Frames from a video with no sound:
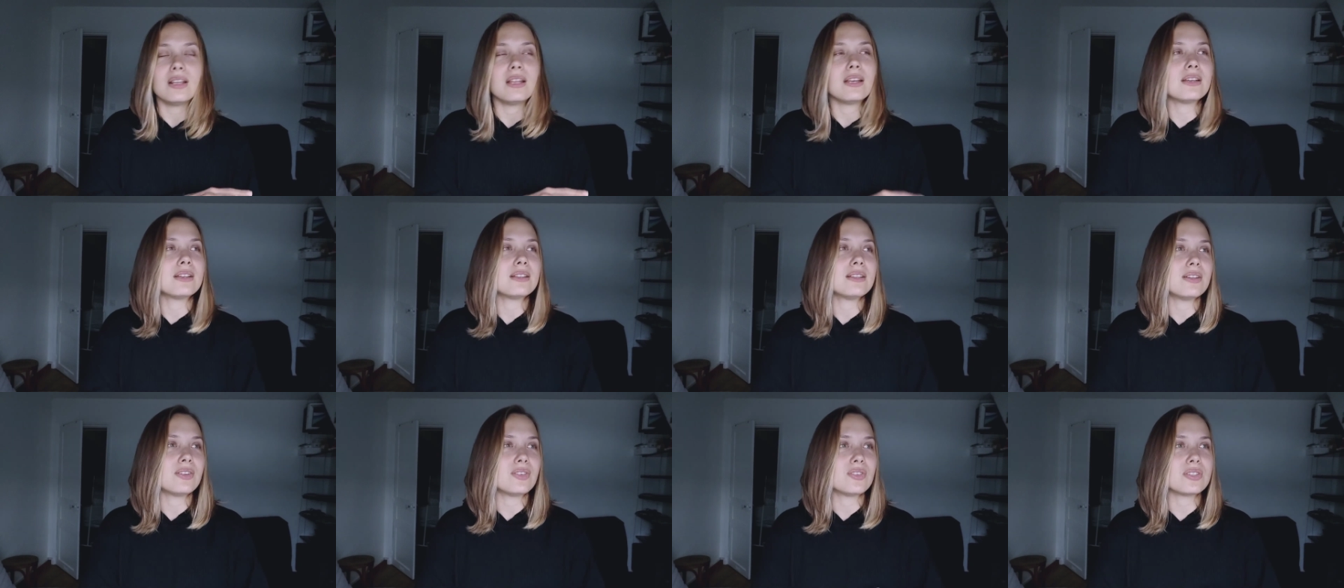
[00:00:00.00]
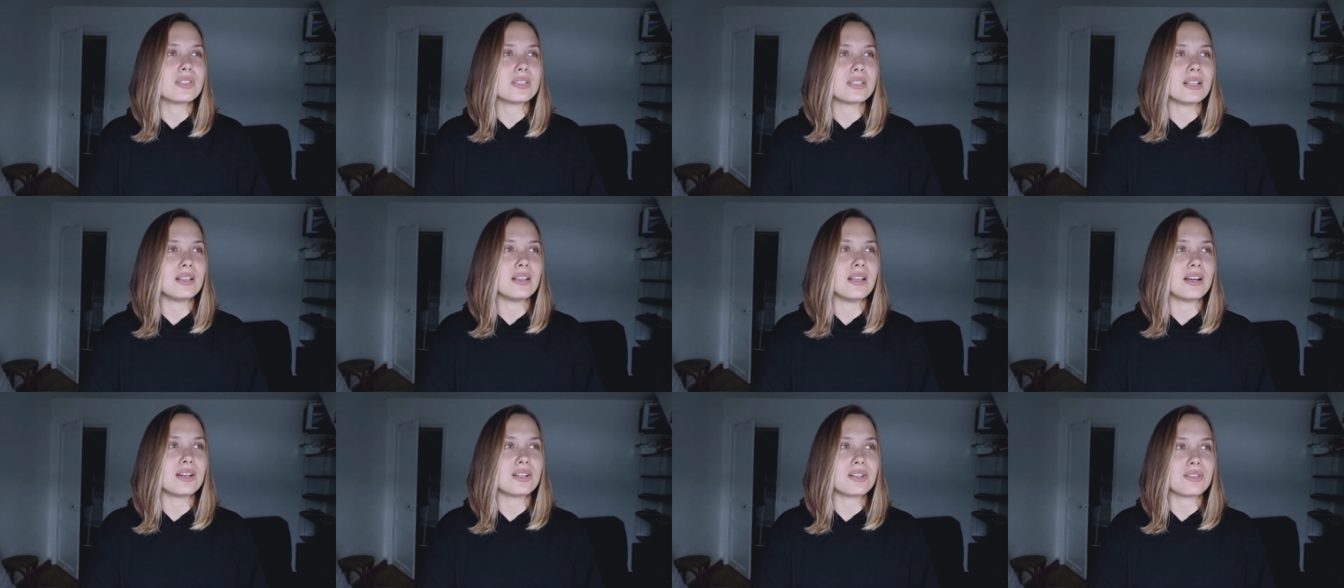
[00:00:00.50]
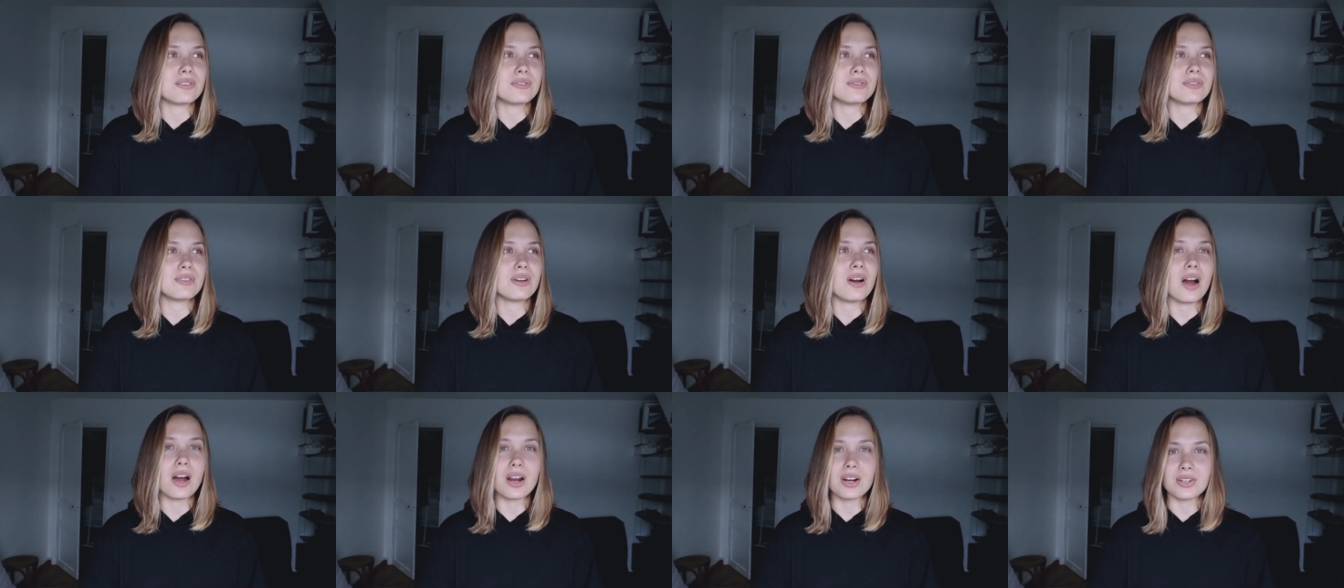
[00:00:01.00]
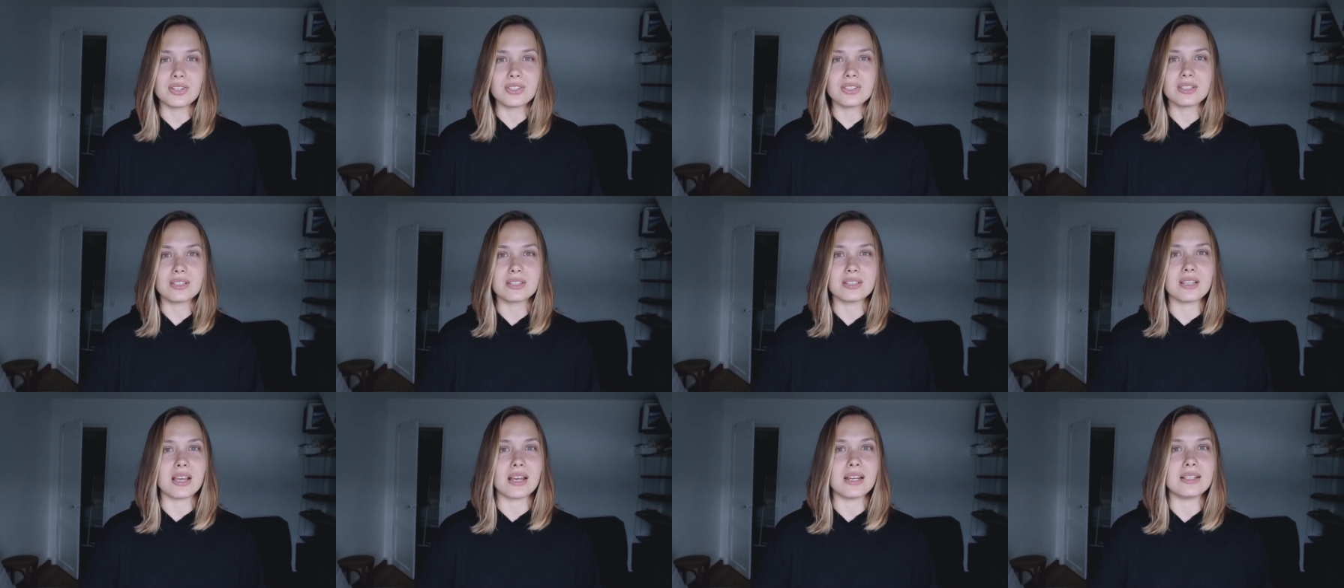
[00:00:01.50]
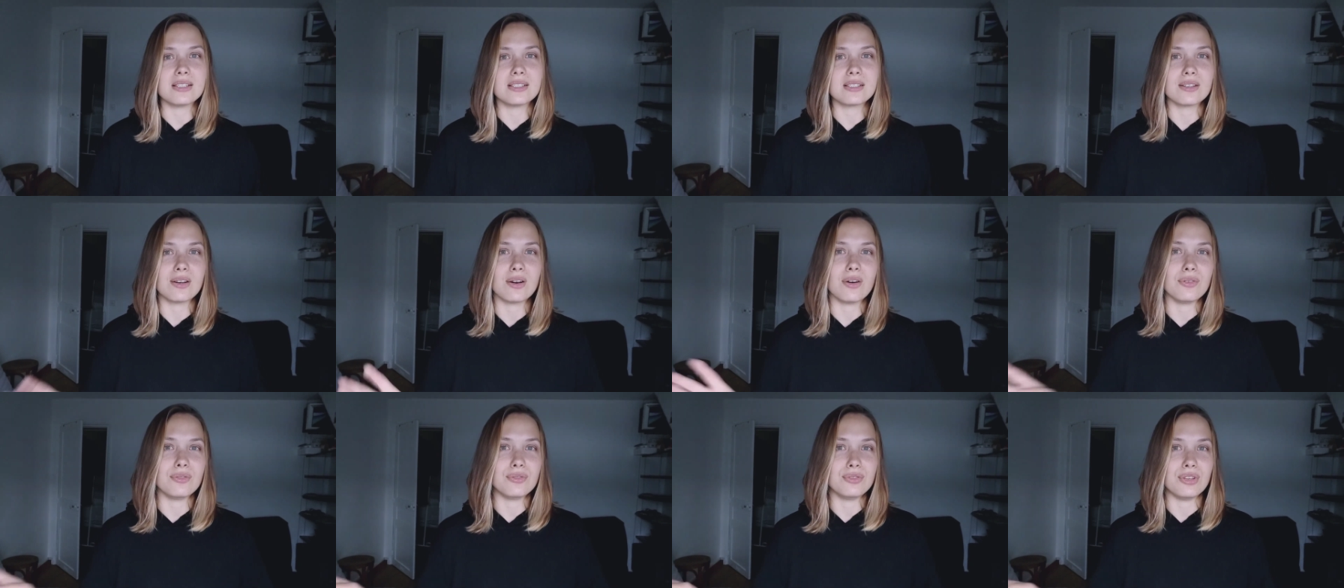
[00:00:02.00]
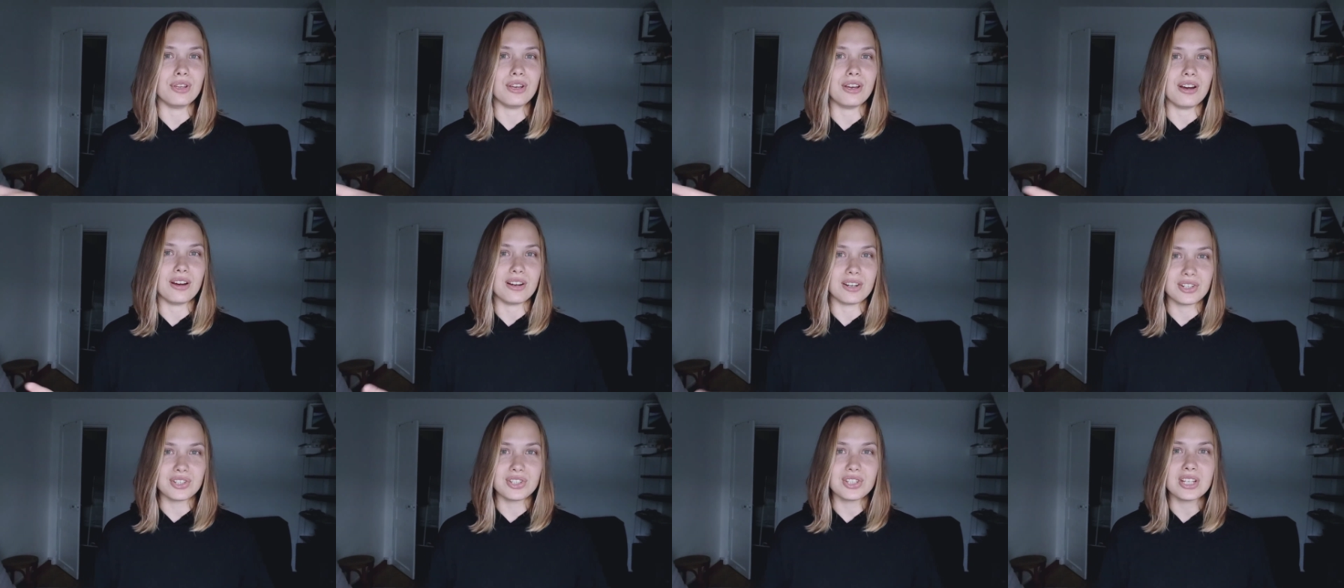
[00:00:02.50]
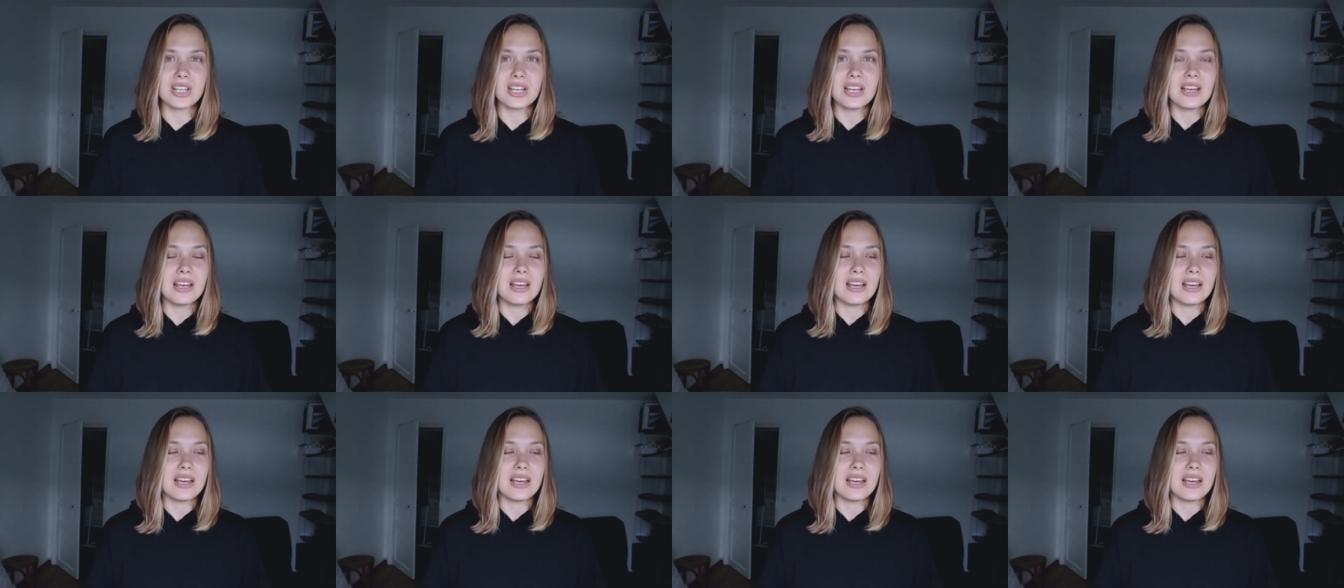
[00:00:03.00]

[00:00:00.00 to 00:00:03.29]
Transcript: Like there is a lot of art sides of the art,